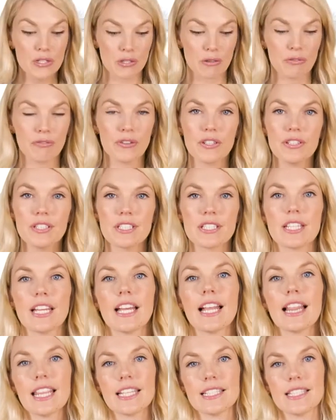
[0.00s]
So first,
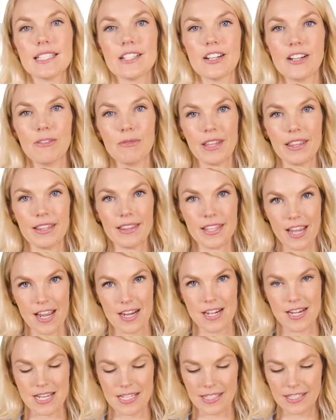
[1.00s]
let's start with the
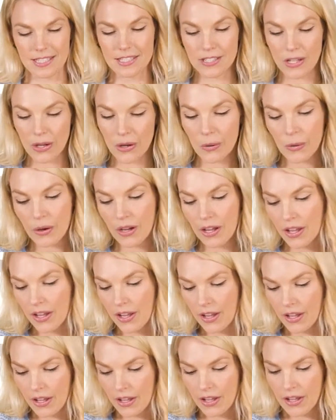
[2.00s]
onions. So
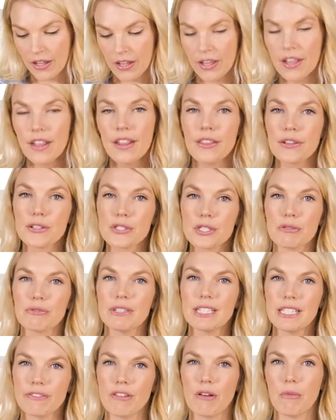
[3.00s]
there's
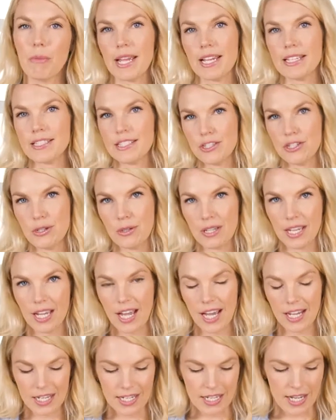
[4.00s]
three different ways that you can
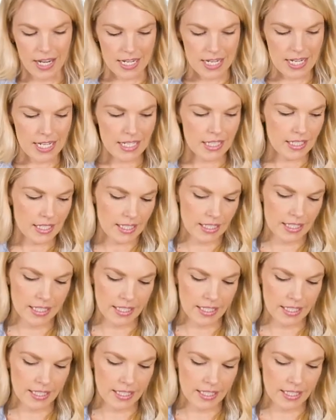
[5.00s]
cut an onion.